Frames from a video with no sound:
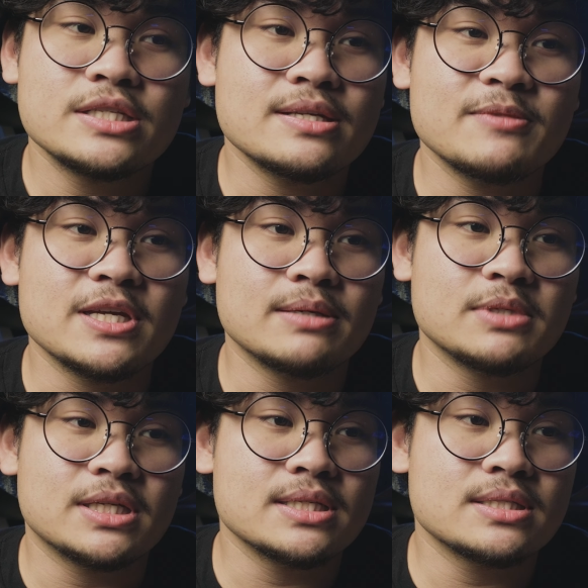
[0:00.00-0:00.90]
something,
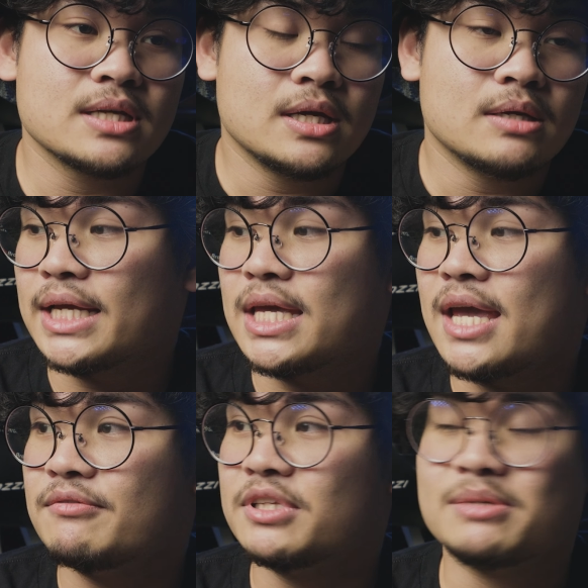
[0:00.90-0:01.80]
because I
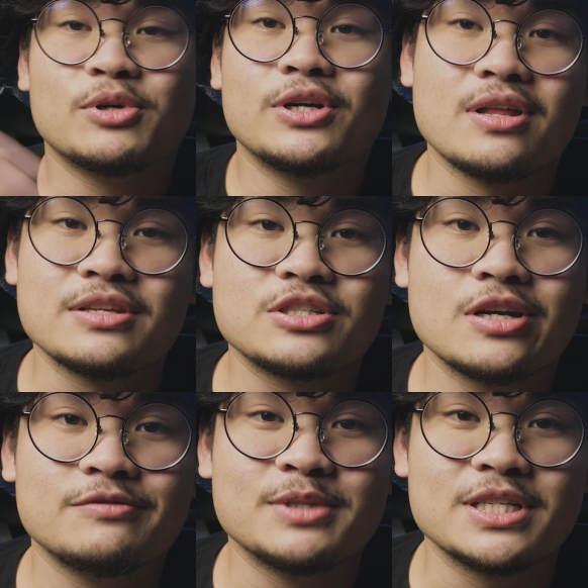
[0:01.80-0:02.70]
can't really put it on the
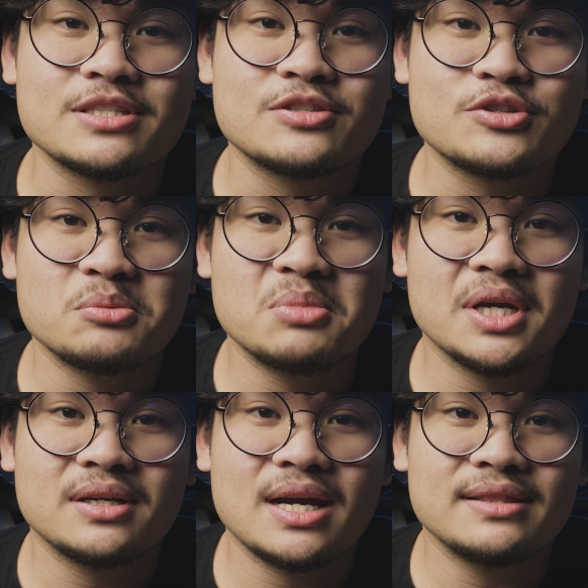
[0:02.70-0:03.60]
shelf because it's too
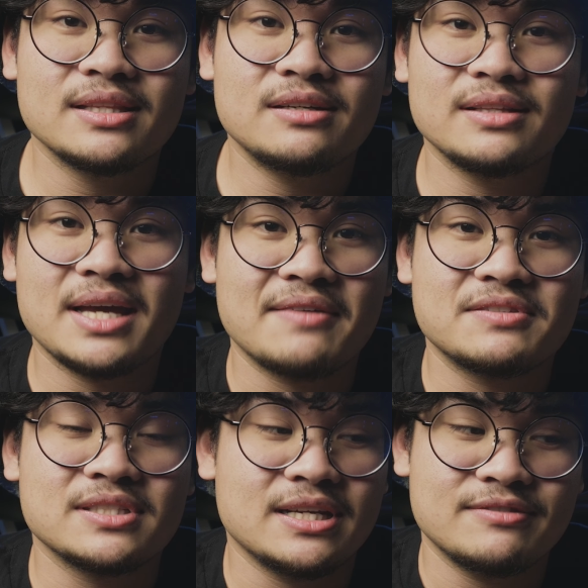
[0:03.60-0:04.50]
big. I literally have
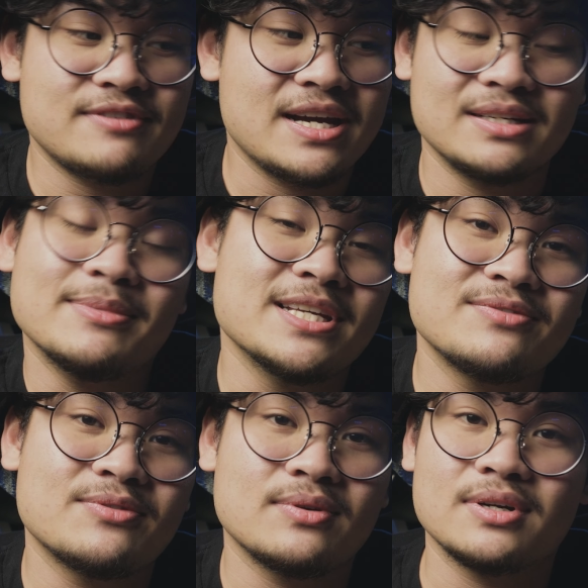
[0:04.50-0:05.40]
to like find a place
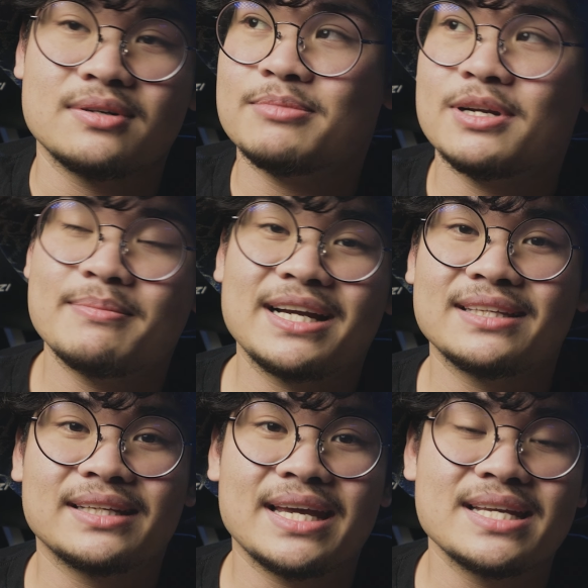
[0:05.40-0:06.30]
for it or put it back
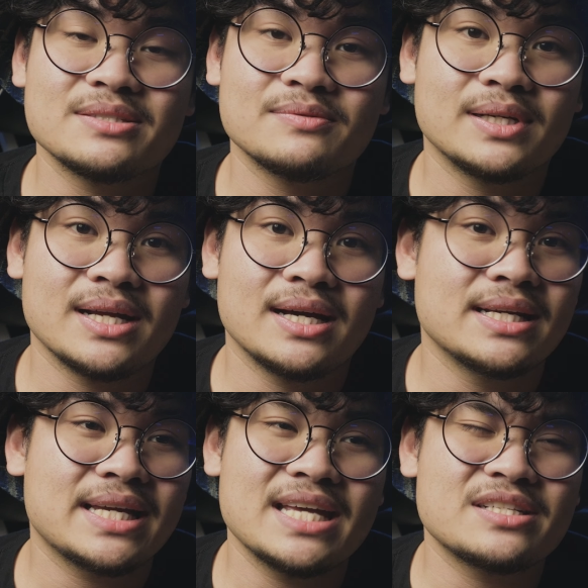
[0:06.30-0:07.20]
in the case and whatnot.
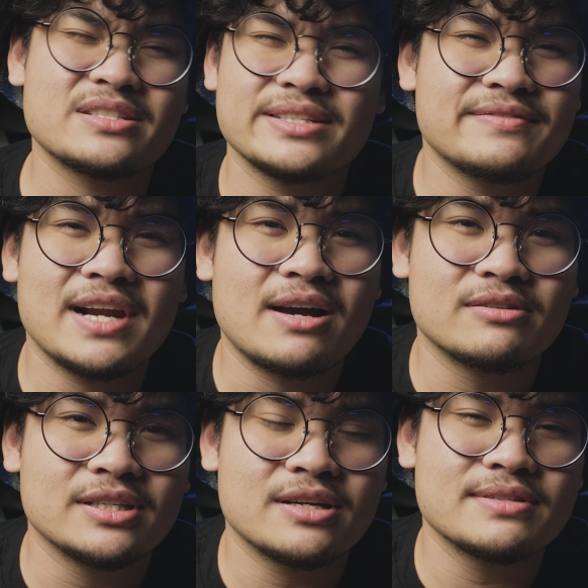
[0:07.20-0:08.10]
I can't just leave it
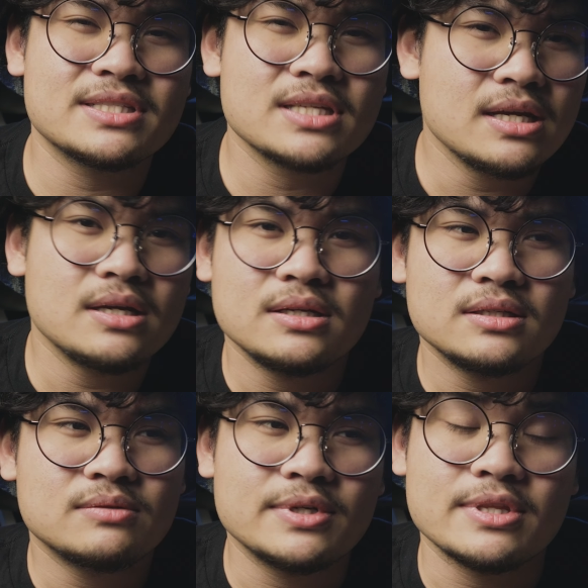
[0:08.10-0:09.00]
out, you know, it's
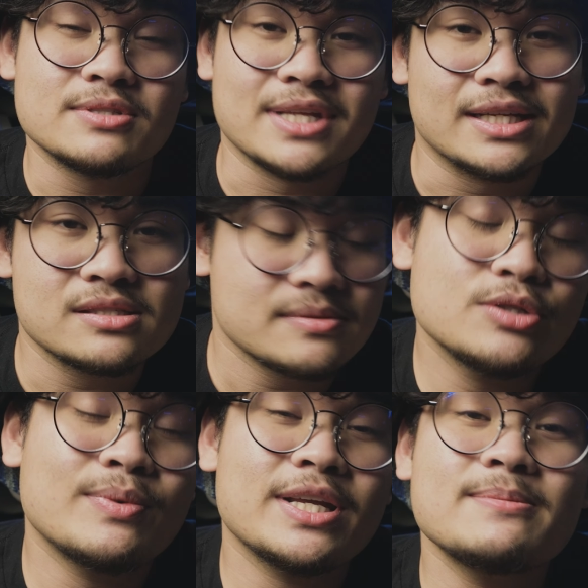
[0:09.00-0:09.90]
one of those things.
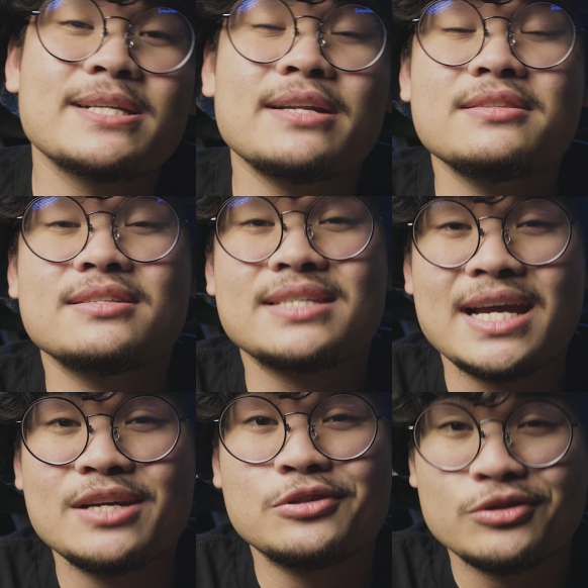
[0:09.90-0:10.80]
So when it comes down to the
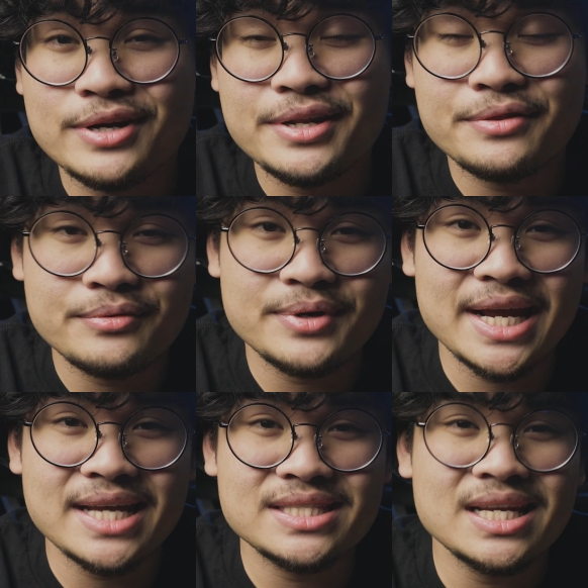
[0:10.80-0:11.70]
Zhiyun Crane
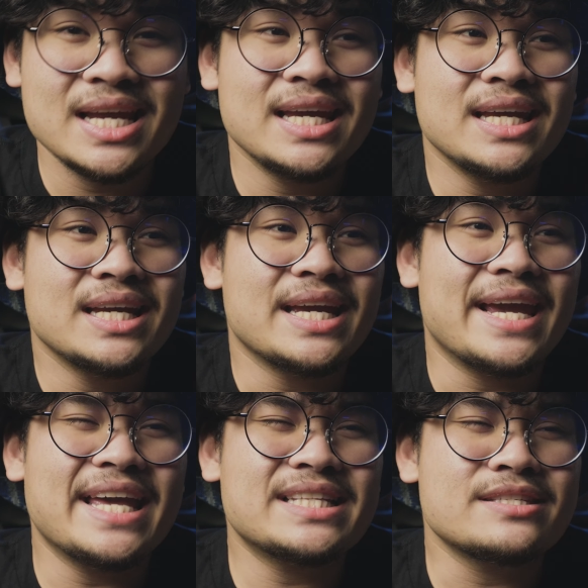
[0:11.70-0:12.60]
3S,
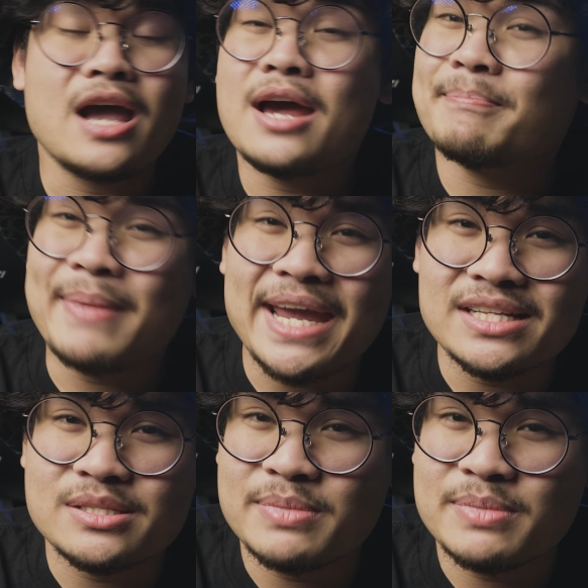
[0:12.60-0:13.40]
it's not made to